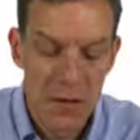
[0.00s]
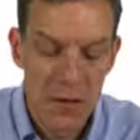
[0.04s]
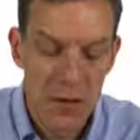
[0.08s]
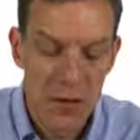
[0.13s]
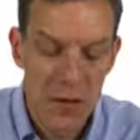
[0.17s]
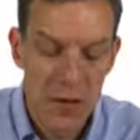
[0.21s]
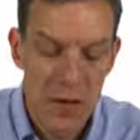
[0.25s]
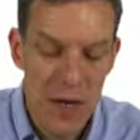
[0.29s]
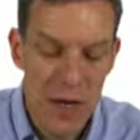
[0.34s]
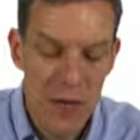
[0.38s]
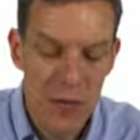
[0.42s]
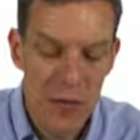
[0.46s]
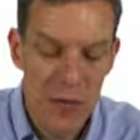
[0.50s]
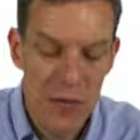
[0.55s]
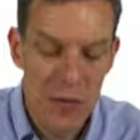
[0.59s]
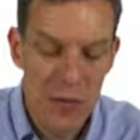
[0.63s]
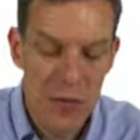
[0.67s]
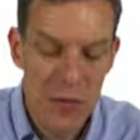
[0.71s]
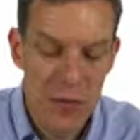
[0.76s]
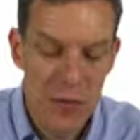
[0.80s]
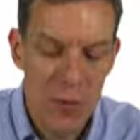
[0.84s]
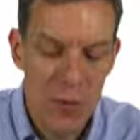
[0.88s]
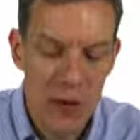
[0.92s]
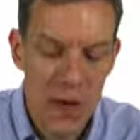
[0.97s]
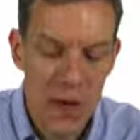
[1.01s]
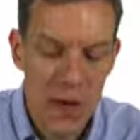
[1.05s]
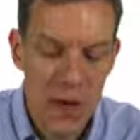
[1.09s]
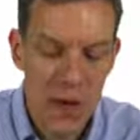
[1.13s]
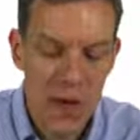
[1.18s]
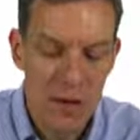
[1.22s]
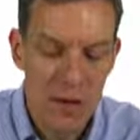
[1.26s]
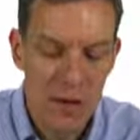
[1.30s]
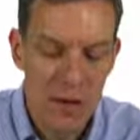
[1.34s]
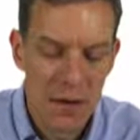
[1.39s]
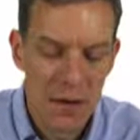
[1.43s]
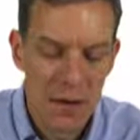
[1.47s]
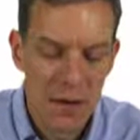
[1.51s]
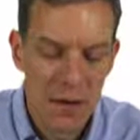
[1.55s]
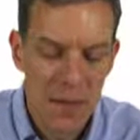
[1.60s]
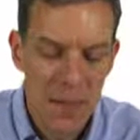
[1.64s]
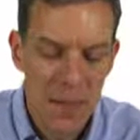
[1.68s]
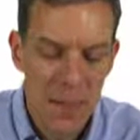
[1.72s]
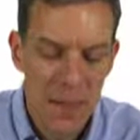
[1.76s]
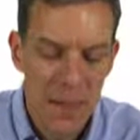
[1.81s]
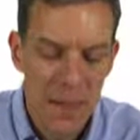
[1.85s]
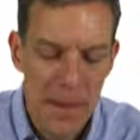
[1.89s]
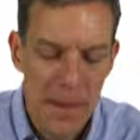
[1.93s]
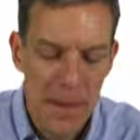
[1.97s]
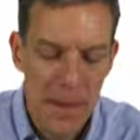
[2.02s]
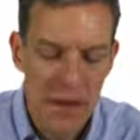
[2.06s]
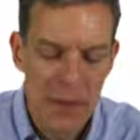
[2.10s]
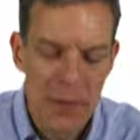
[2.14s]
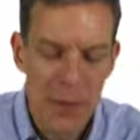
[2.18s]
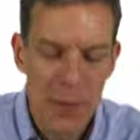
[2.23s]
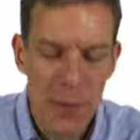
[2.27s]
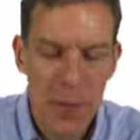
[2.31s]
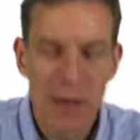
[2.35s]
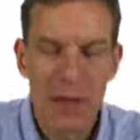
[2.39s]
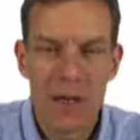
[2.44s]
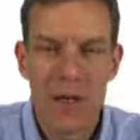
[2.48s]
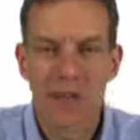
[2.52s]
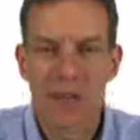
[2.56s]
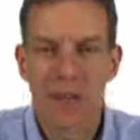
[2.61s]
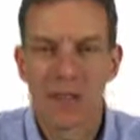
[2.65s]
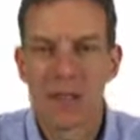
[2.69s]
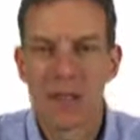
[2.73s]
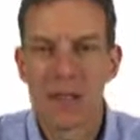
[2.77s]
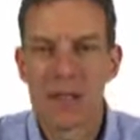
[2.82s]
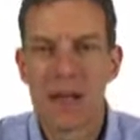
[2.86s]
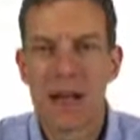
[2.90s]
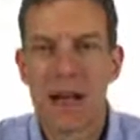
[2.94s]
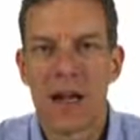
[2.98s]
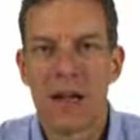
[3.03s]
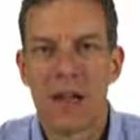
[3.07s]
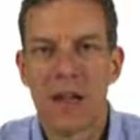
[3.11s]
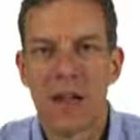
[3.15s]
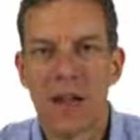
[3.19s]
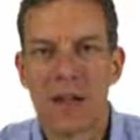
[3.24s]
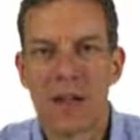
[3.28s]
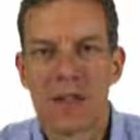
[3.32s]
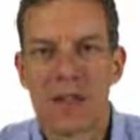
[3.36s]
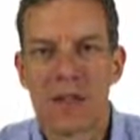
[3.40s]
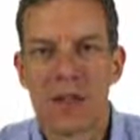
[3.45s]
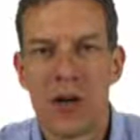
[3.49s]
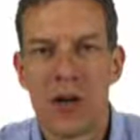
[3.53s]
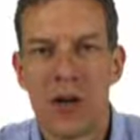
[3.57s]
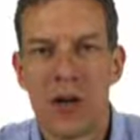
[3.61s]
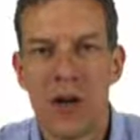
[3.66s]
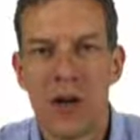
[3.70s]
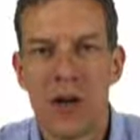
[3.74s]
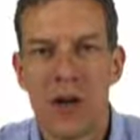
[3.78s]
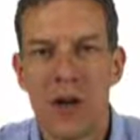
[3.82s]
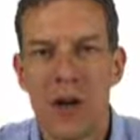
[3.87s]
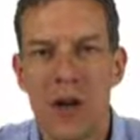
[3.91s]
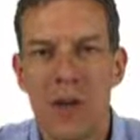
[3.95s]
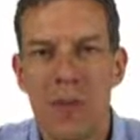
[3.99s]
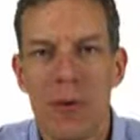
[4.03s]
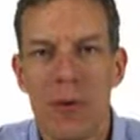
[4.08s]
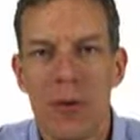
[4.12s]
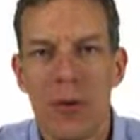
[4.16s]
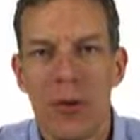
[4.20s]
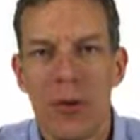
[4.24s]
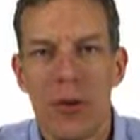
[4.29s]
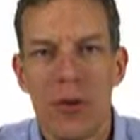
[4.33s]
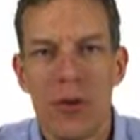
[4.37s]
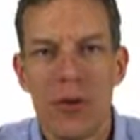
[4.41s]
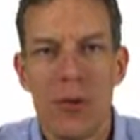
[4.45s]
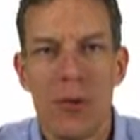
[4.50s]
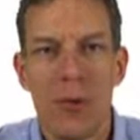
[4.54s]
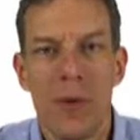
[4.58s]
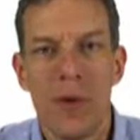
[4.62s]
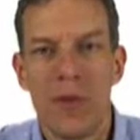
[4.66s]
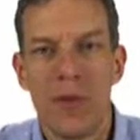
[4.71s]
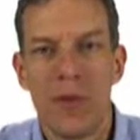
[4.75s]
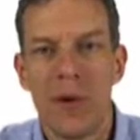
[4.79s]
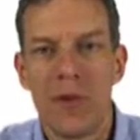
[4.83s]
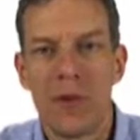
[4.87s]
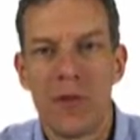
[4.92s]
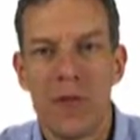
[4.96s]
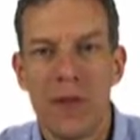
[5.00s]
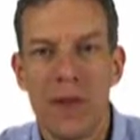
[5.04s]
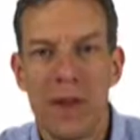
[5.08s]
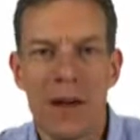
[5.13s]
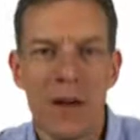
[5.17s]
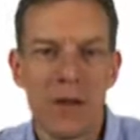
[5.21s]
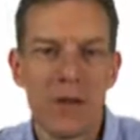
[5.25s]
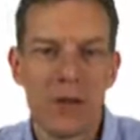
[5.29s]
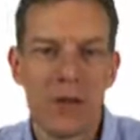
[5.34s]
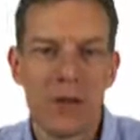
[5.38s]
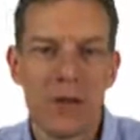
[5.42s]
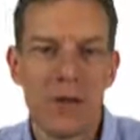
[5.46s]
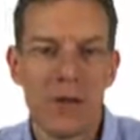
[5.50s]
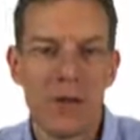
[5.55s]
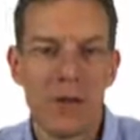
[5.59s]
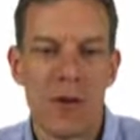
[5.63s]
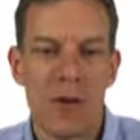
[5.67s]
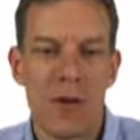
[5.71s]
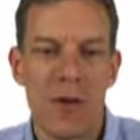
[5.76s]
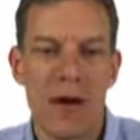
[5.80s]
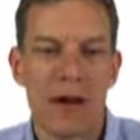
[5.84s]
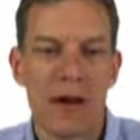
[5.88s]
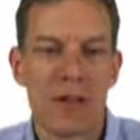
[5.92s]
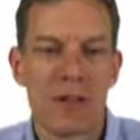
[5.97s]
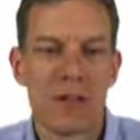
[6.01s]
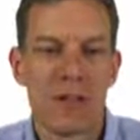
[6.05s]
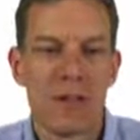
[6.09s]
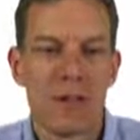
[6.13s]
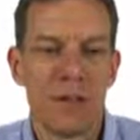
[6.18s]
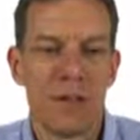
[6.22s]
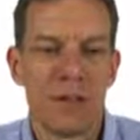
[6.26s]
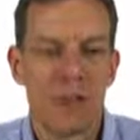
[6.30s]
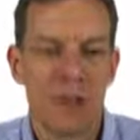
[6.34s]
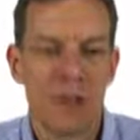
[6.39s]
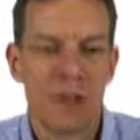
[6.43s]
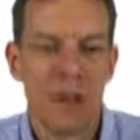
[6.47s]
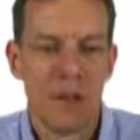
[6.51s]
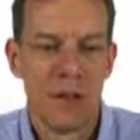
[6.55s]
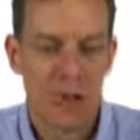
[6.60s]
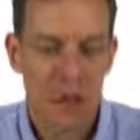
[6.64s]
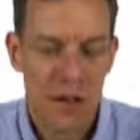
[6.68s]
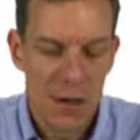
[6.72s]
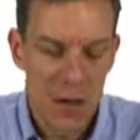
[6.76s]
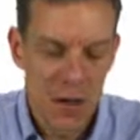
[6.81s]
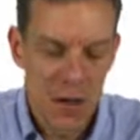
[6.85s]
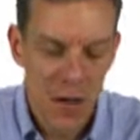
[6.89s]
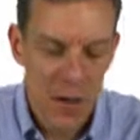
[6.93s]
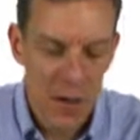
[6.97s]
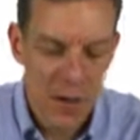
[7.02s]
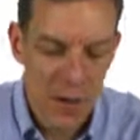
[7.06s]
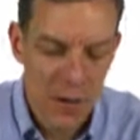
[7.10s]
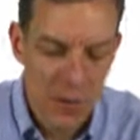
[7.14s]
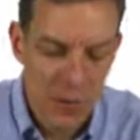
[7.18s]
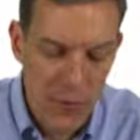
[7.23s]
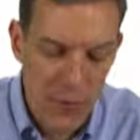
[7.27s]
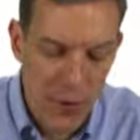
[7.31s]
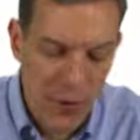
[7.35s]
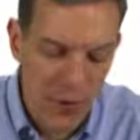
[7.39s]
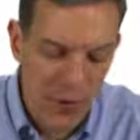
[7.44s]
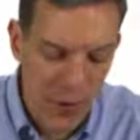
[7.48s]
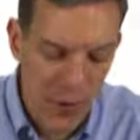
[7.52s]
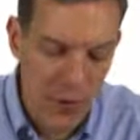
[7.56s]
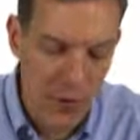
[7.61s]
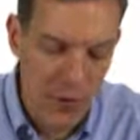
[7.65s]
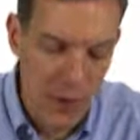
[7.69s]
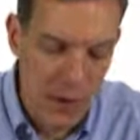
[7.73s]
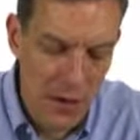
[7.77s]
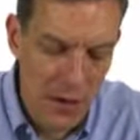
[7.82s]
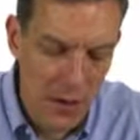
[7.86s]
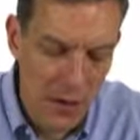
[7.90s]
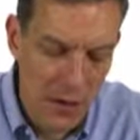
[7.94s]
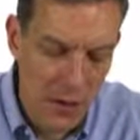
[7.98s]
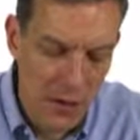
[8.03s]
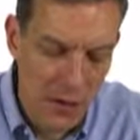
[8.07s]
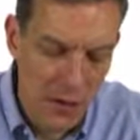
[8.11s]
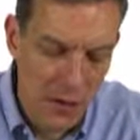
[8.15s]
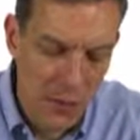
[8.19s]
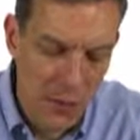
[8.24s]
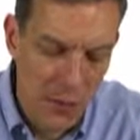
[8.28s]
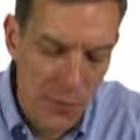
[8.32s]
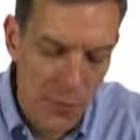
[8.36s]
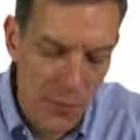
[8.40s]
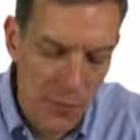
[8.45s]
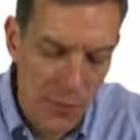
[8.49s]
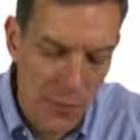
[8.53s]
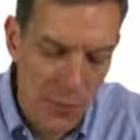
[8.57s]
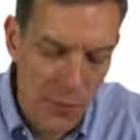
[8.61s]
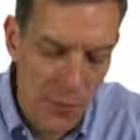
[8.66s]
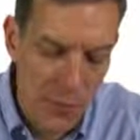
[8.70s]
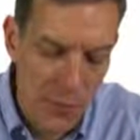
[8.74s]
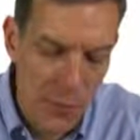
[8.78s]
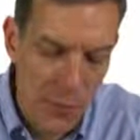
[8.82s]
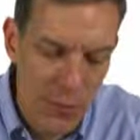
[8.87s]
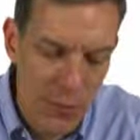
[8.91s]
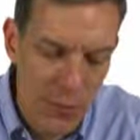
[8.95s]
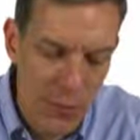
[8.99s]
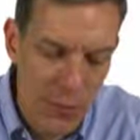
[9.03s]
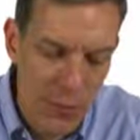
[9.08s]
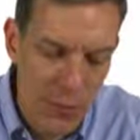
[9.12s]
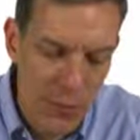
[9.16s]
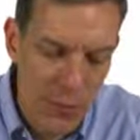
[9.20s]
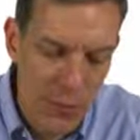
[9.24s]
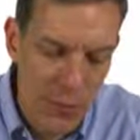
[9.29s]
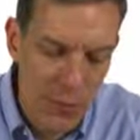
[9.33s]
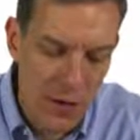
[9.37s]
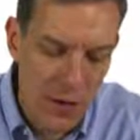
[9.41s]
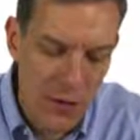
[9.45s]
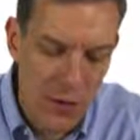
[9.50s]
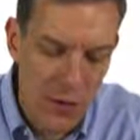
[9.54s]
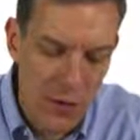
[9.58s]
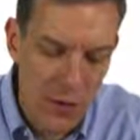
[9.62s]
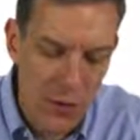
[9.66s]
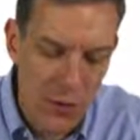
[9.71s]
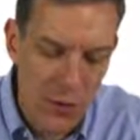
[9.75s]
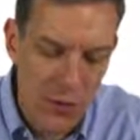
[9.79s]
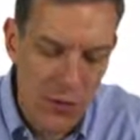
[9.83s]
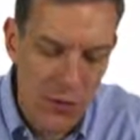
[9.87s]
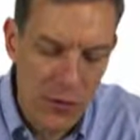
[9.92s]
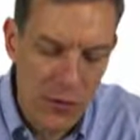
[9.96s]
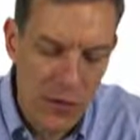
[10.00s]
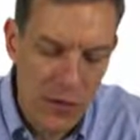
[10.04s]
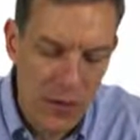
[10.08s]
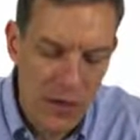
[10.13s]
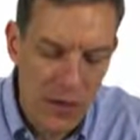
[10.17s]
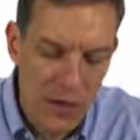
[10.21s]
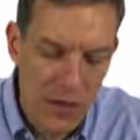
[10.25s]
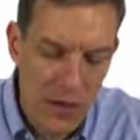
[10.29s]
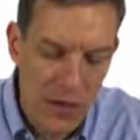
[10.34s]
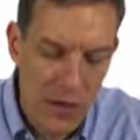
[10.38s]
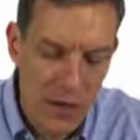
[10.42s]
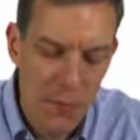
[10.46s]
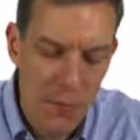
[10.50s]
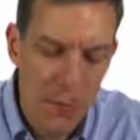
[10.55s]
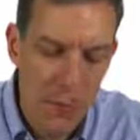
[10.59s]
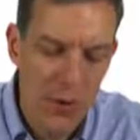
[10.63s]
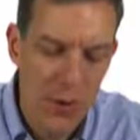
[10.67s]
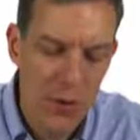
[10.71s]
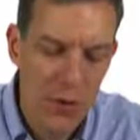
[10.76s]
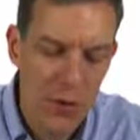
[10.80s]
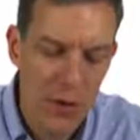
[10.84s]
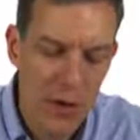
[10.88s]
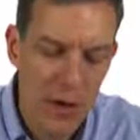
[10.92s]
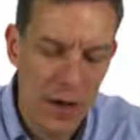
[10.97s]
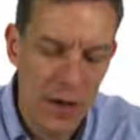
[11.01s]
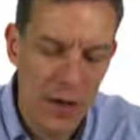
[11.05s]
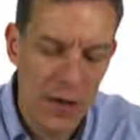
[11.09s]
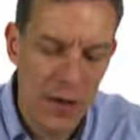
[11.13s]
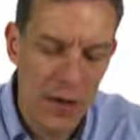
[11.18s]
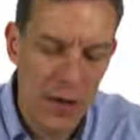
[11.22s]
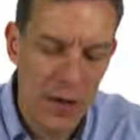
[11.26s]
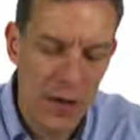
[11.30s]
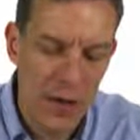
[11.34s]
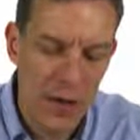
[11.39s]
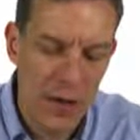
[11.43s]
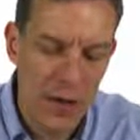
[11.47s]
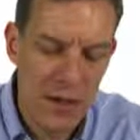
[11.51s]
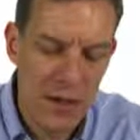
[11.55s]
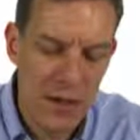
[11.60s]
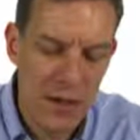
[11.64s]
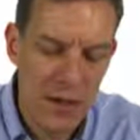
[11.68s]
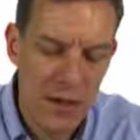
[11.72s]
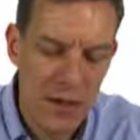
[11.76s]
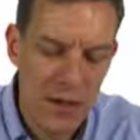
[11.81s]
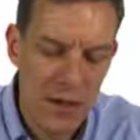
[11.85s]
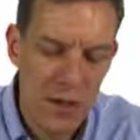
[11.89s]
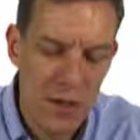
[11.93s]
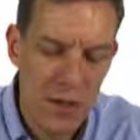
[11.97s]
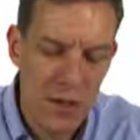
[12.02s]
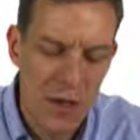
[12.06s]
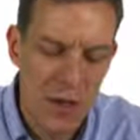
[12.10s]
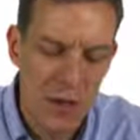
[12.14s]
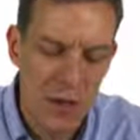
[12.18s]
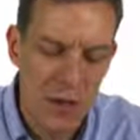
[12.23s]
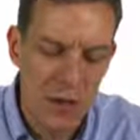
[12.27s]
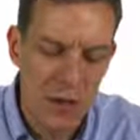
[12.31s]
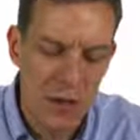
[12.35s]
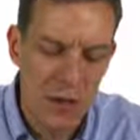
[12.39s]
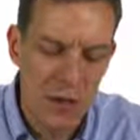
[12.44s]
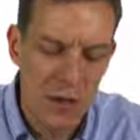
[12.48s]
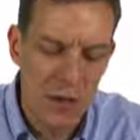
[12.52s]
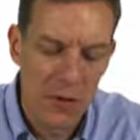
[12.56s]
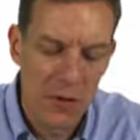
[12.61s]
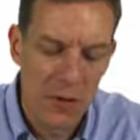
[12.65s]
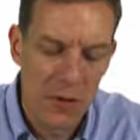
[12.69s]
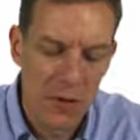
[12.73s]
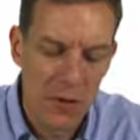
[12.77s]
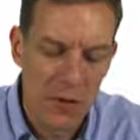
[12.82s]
Their neighbors free ride. Everybody gets exactly x star in their neighborhood. Nobody wants to increase their action. In fact, some people, these individuals, get more than x star. They get 2 times.